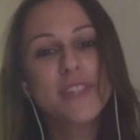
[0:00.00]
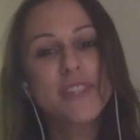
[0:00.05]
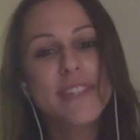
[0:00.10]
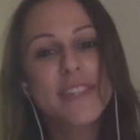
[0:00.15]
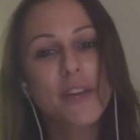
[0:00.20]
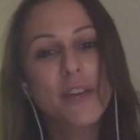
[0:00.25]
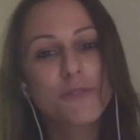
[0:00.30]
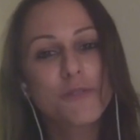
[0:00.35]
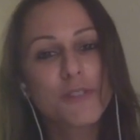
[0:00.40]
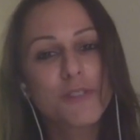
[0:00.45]

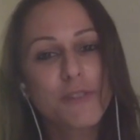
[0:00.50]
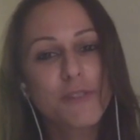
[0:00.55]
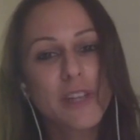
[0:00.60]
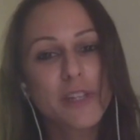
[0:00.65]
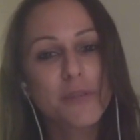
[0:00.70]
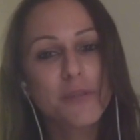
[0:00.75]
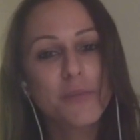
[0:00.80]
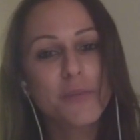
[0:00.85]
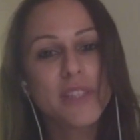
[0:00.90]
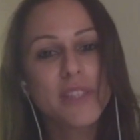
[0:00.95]

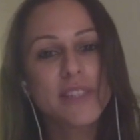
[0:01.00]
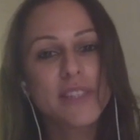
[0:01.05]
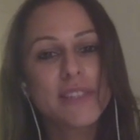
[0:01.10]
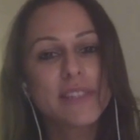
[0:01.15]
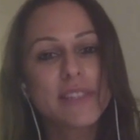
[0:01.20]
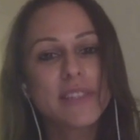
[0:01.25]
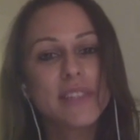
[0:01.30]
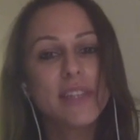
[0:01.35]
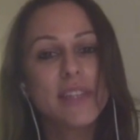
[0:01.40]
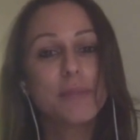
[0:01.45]
self-development
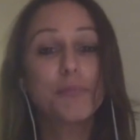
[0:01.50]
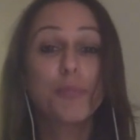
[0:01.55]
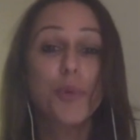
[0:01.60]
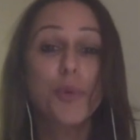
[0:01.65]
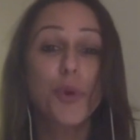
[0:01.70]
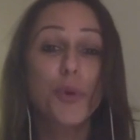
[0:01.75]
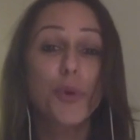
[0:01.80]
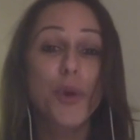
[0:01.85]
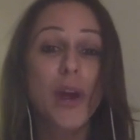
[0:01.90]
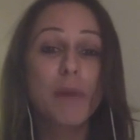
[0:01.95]

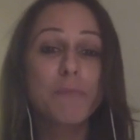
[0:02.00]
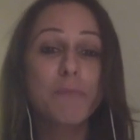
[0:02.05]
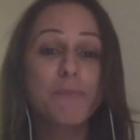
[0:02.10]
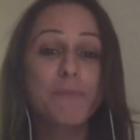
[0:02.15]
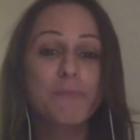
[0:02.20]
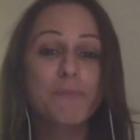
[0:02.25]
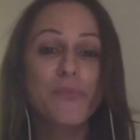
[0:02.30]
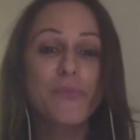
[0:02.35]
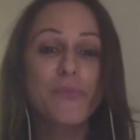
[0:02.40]
program.